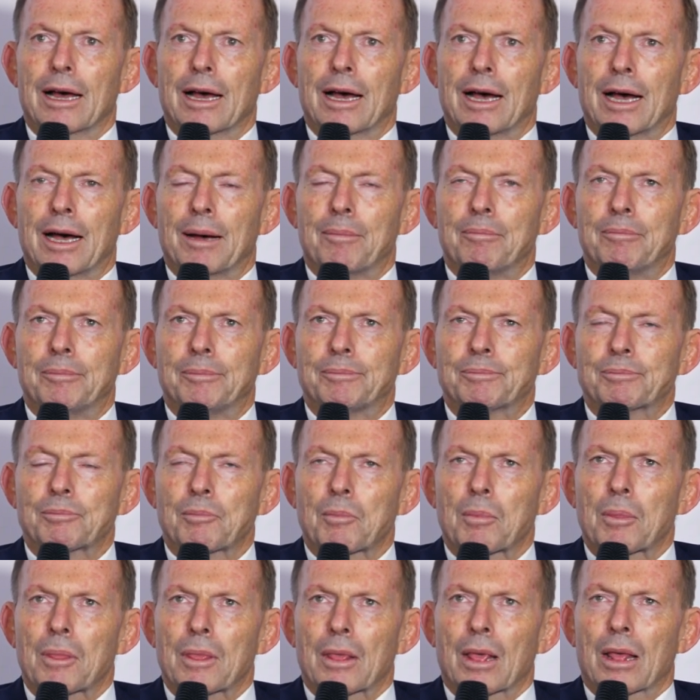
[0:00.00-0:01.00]

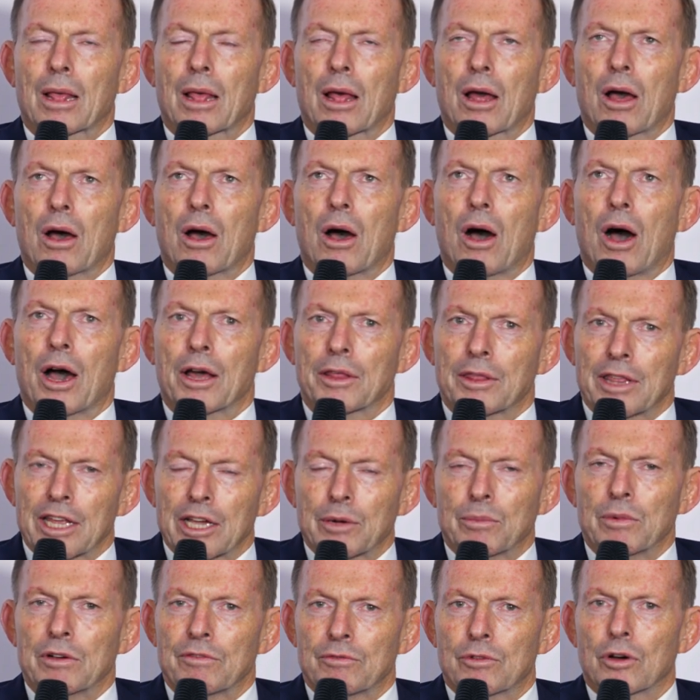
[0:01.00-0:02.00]
I
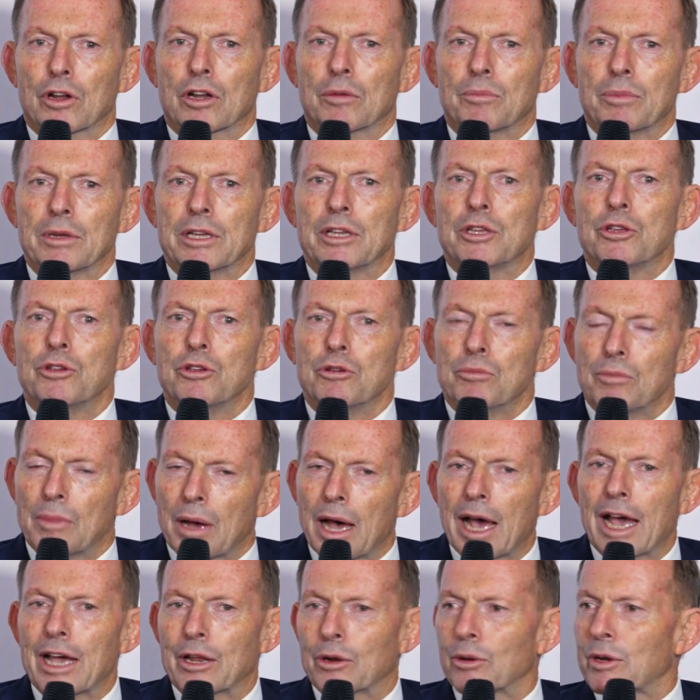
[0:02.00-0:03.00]
think we've got to be
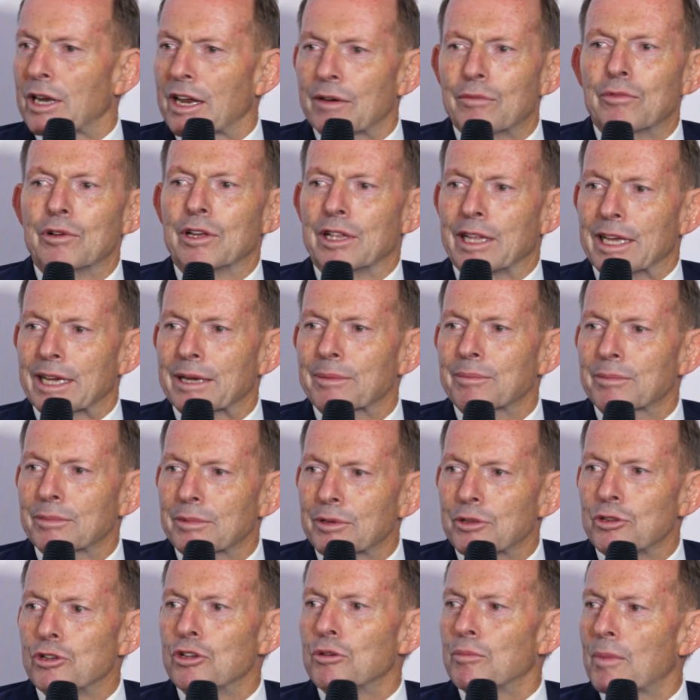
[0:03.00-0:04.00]
humane on everything,
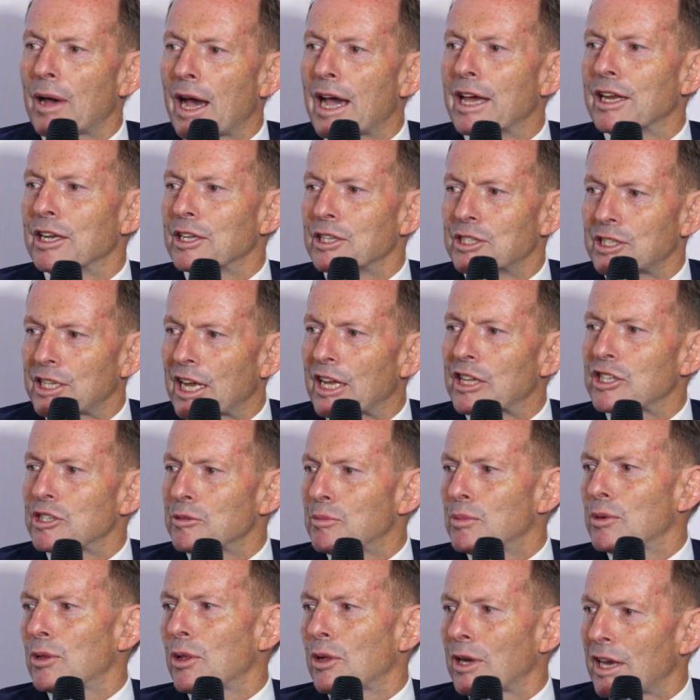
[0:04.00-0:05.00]
humane and
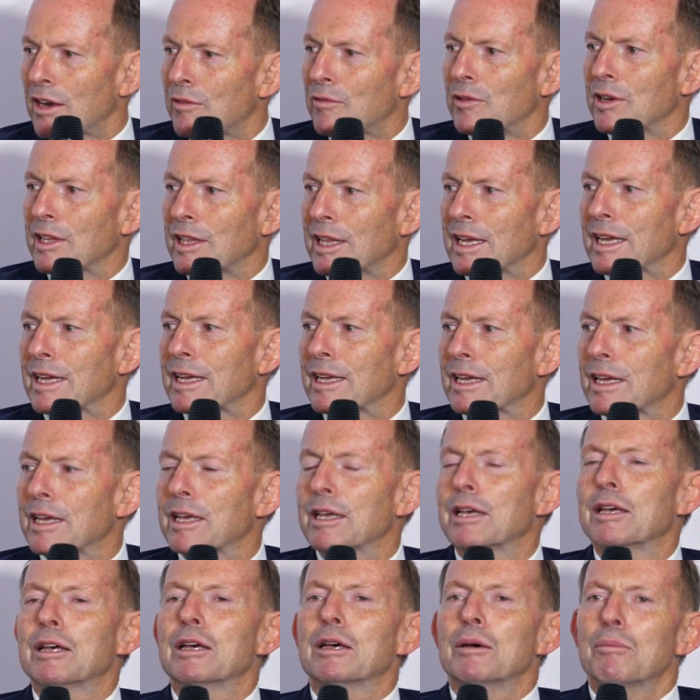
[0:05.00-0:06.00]
sensible on everything,
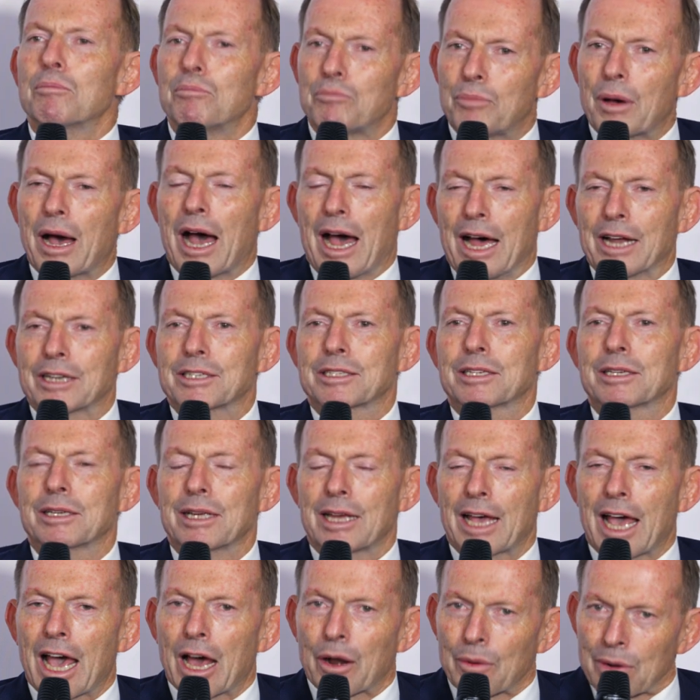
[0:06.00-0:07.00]
but
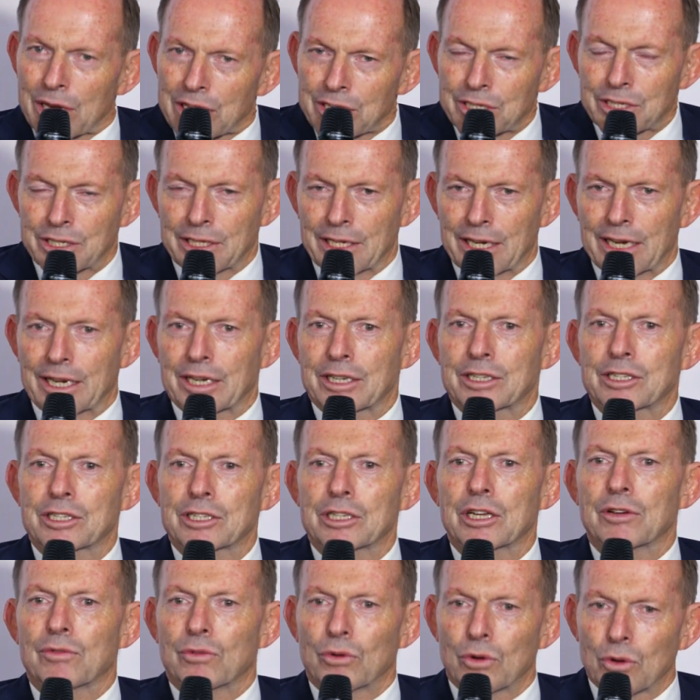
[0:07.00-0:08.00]
our
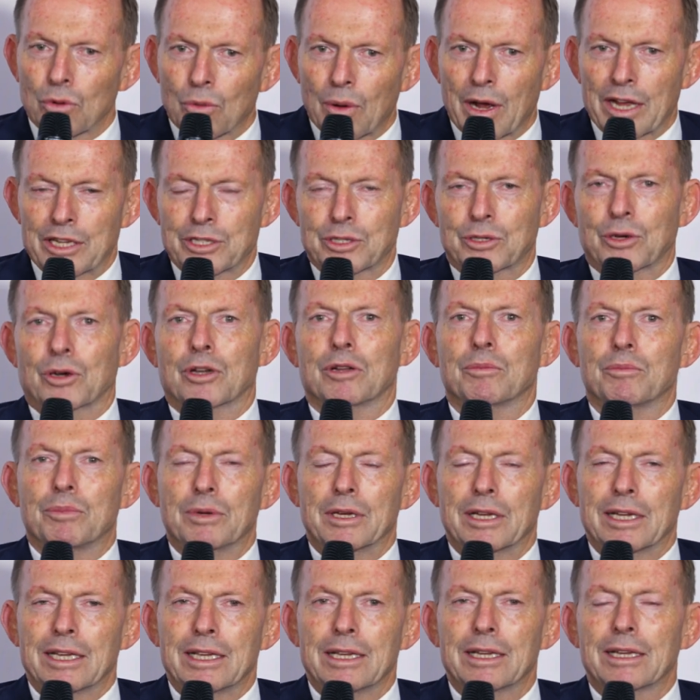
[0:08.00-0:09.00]
instincts have always got to
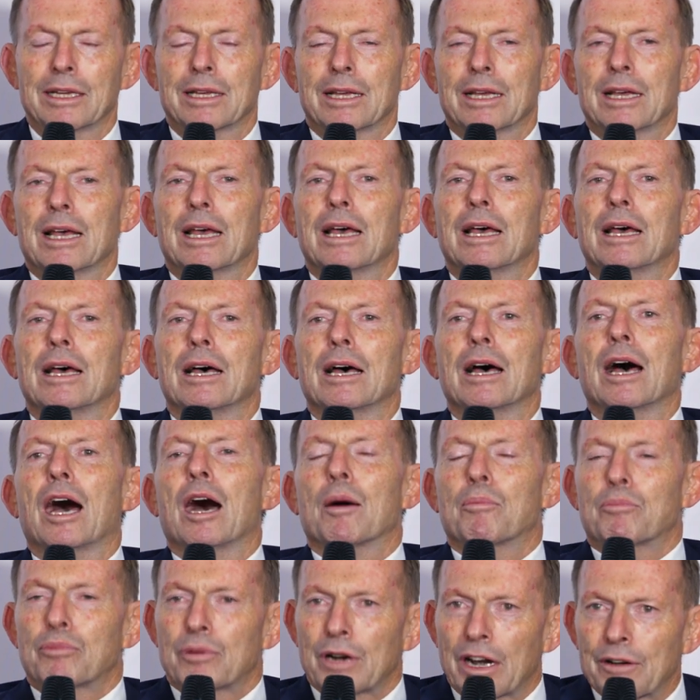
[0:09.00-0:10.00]
be
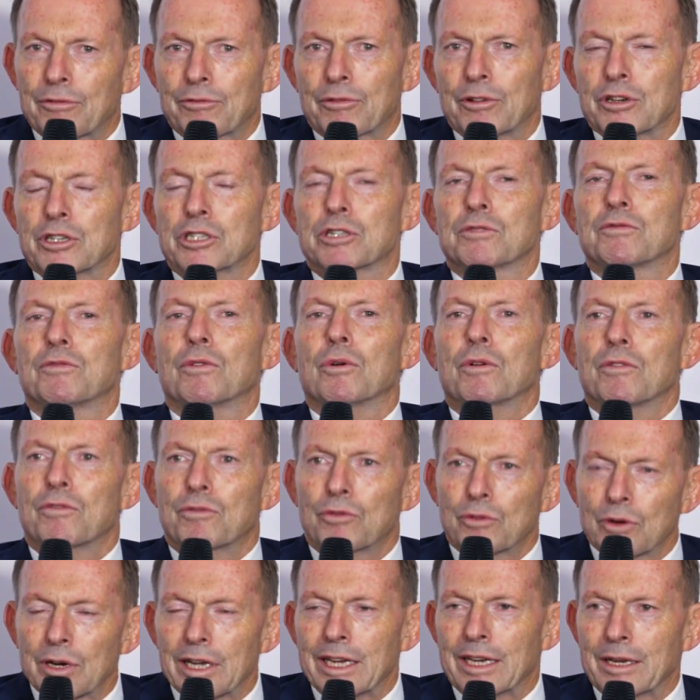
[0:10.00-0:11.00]
a preference for
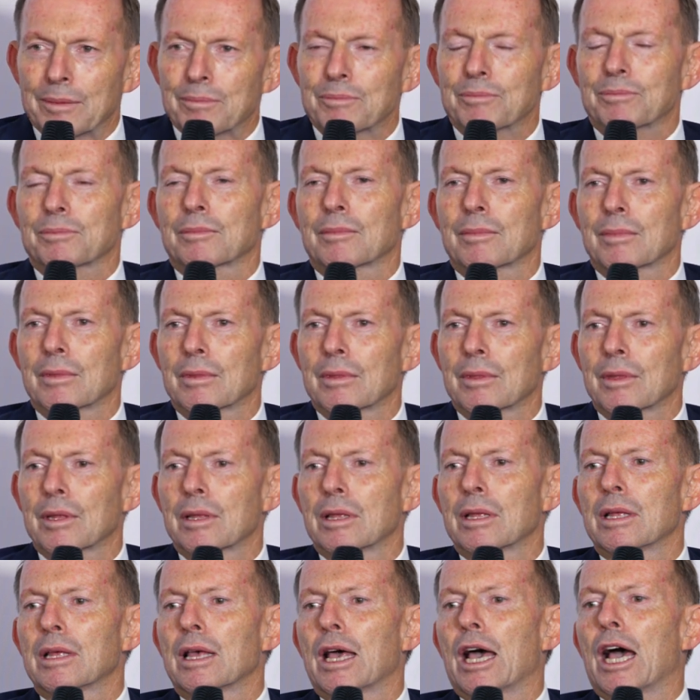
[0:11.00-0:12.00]
freedom,
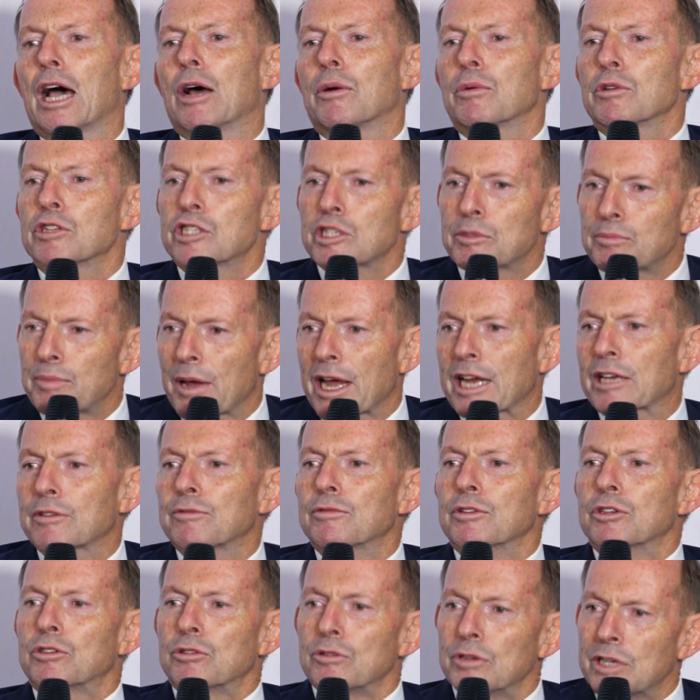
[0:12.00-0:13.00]
a respect
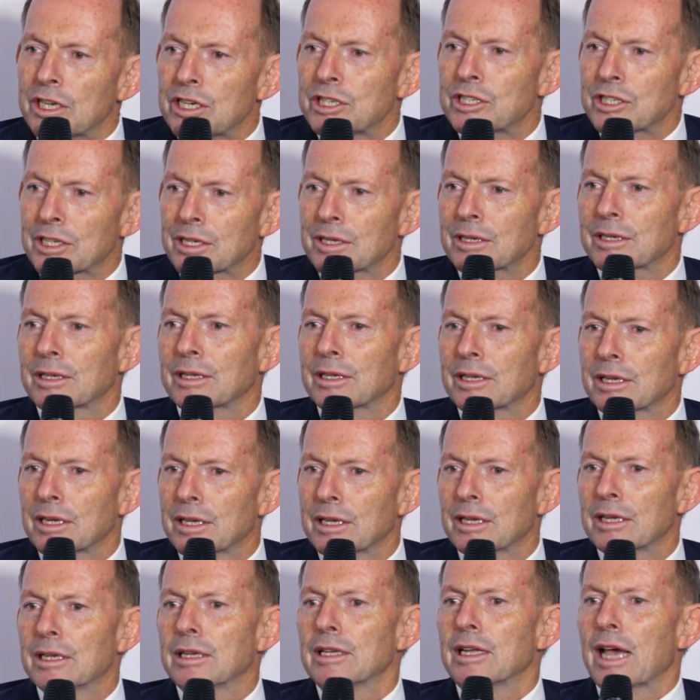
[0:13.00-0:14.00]
for tradition,
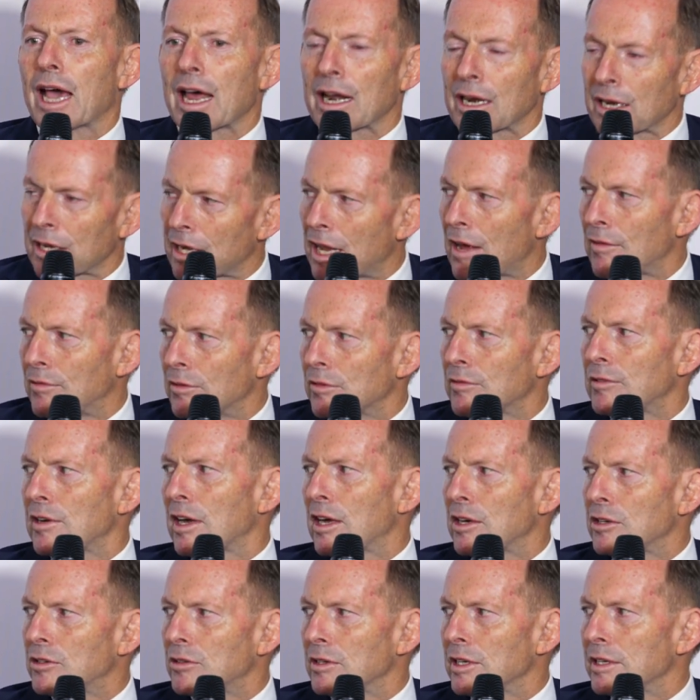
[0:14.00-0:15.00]
and a love of
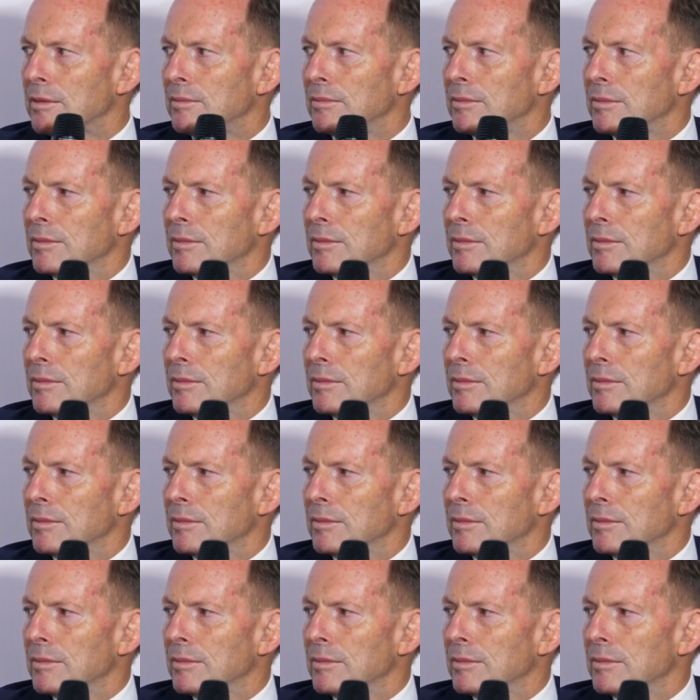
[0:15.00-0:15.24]
country.